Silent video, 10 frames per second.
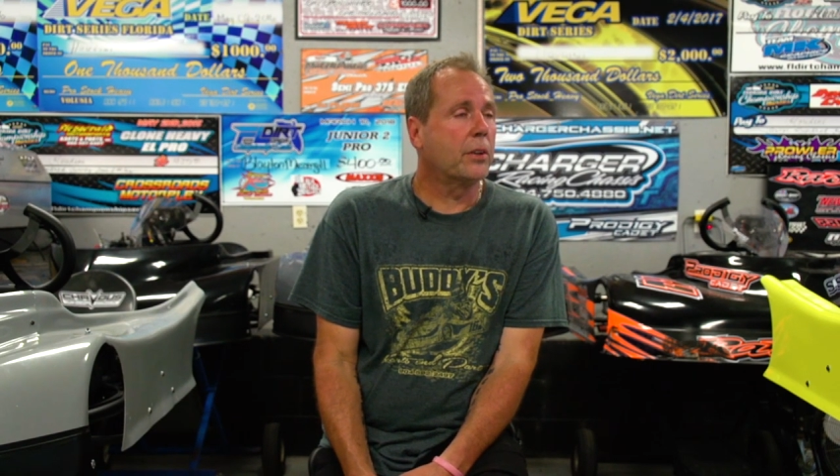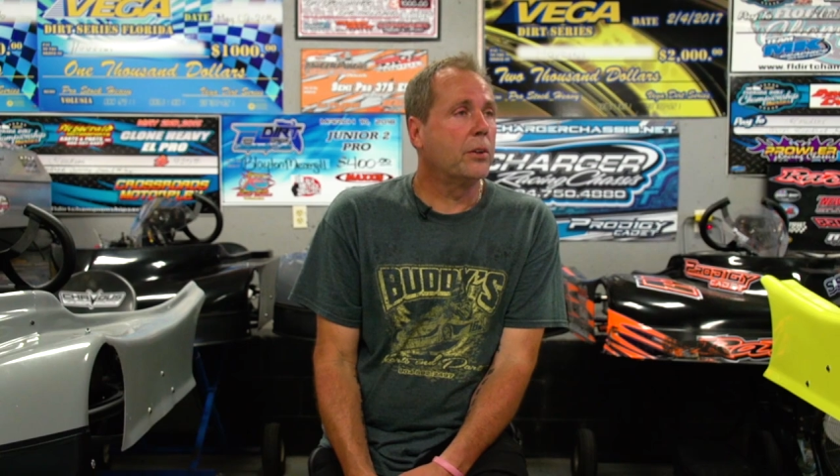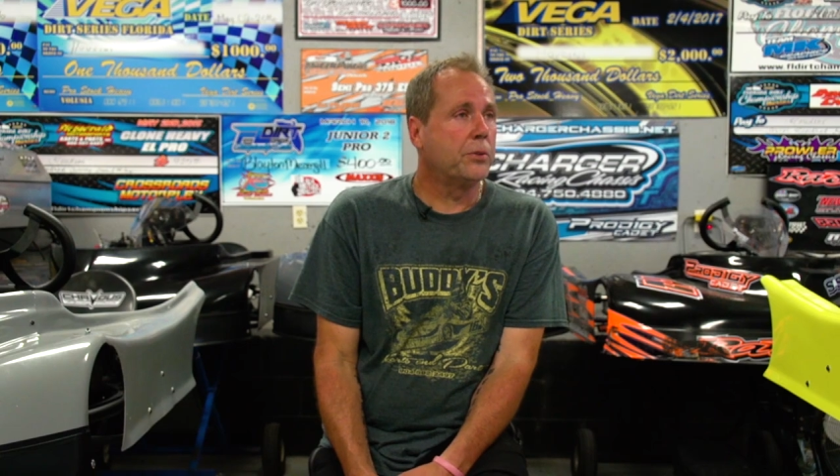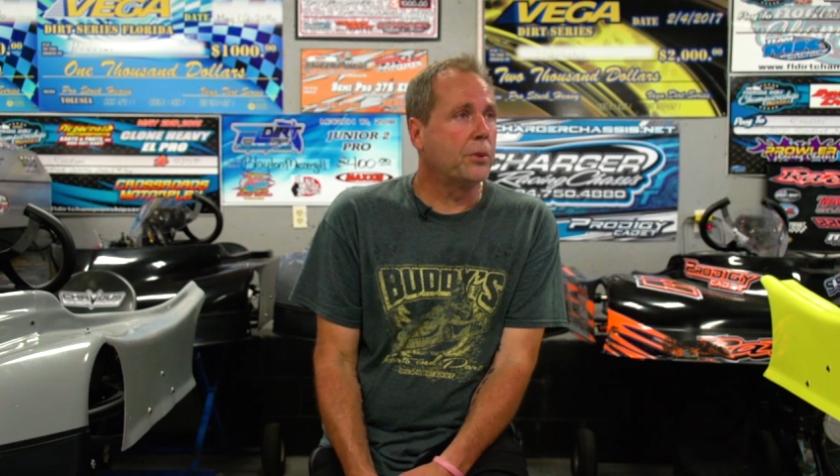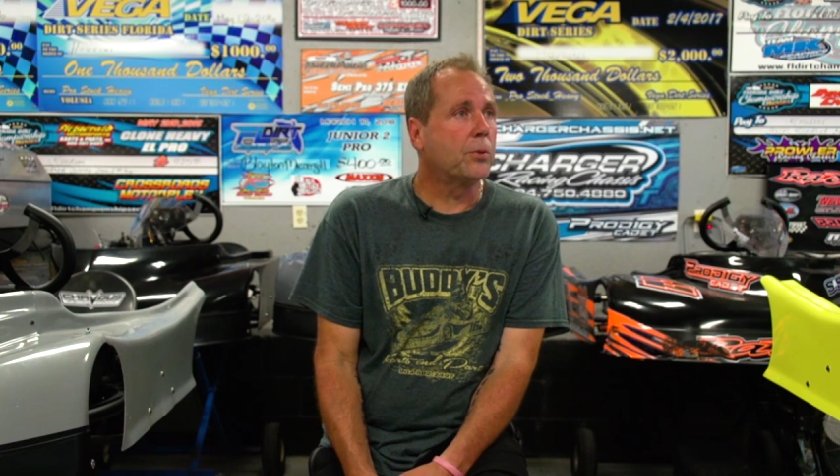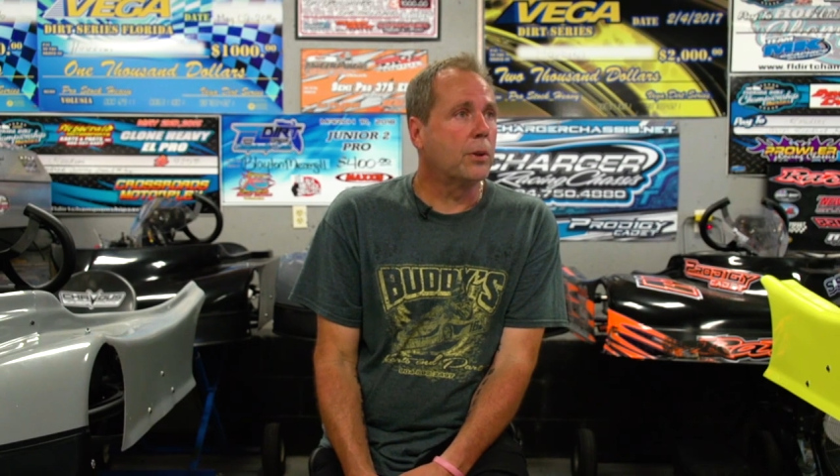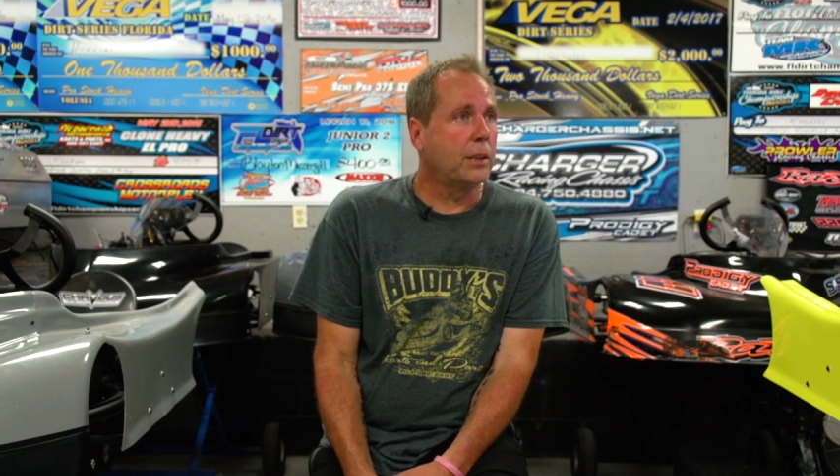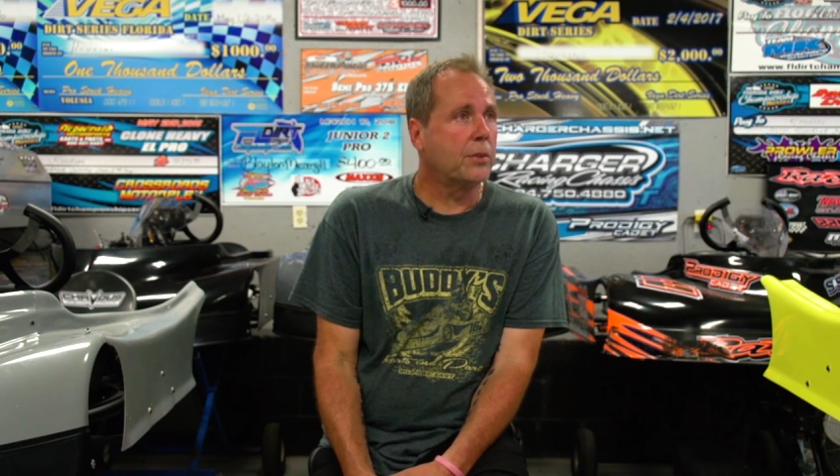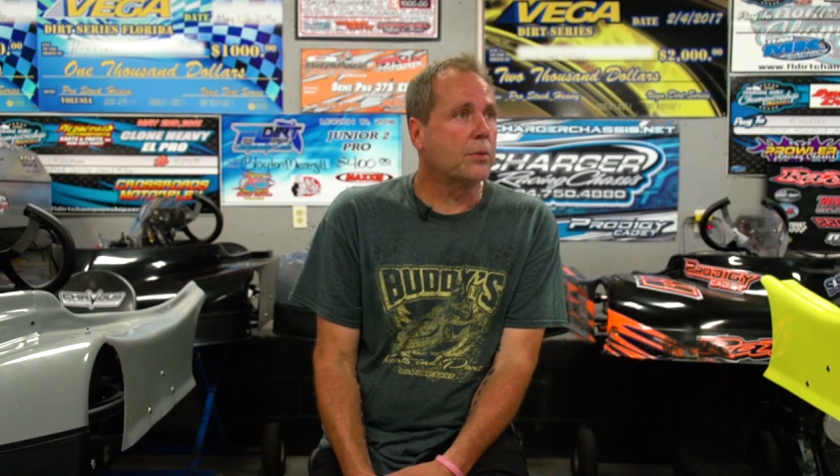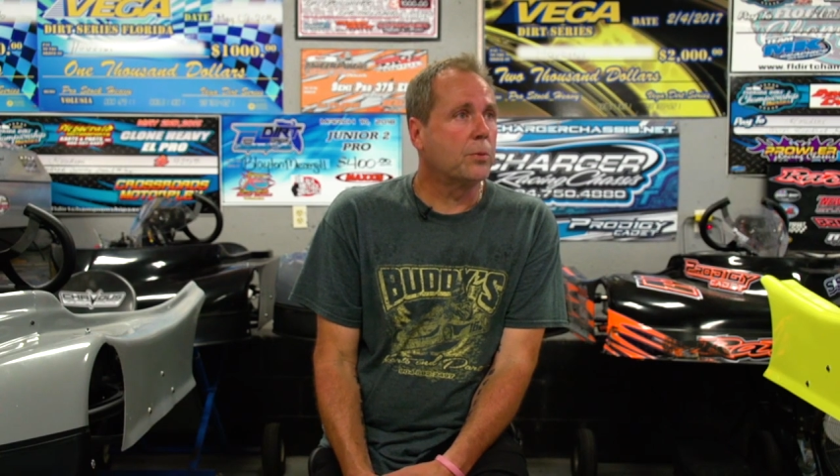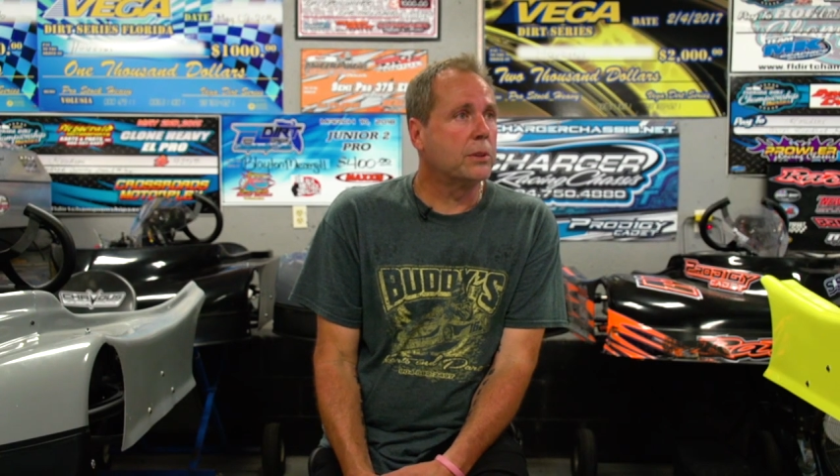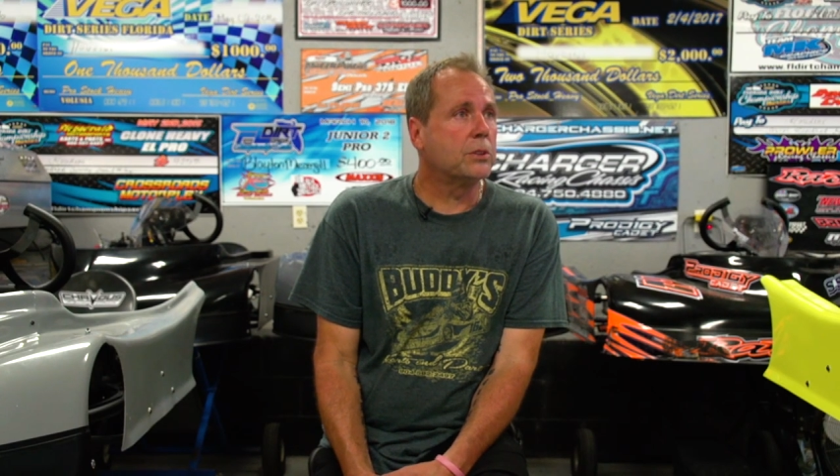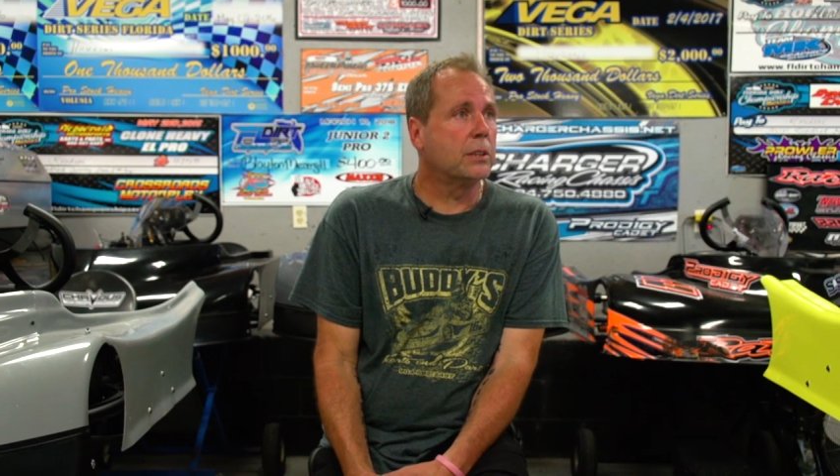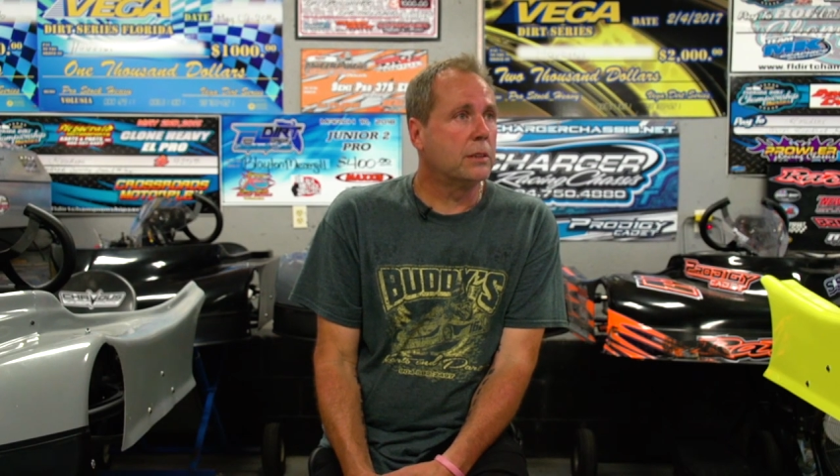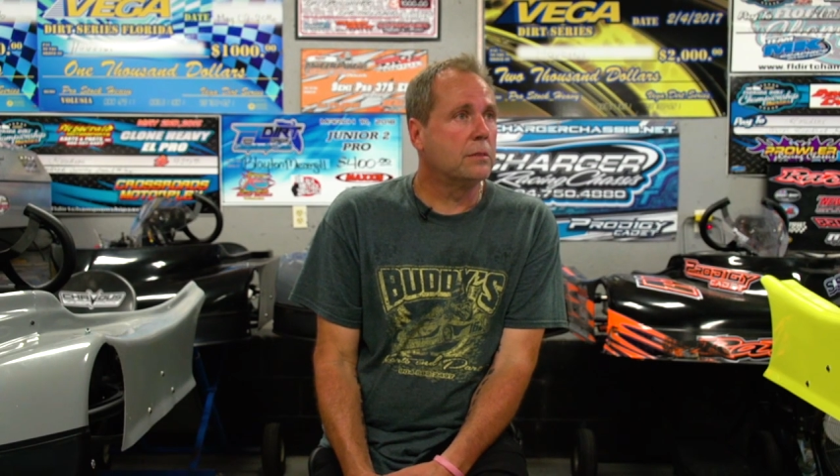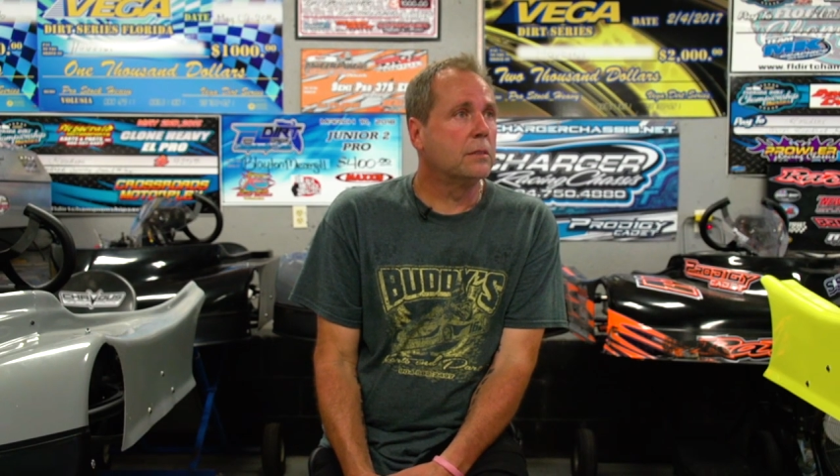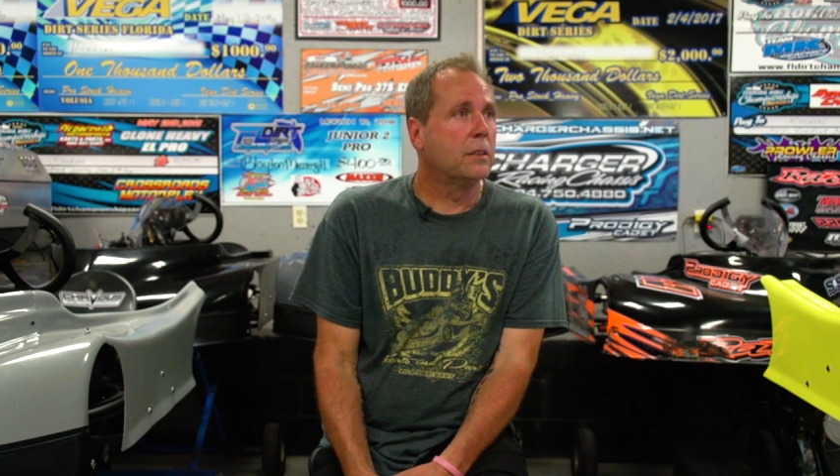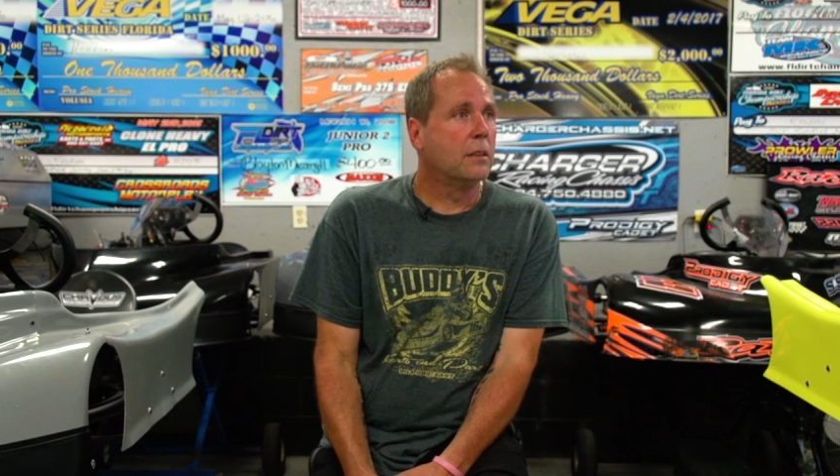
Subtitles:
go to the races with you. And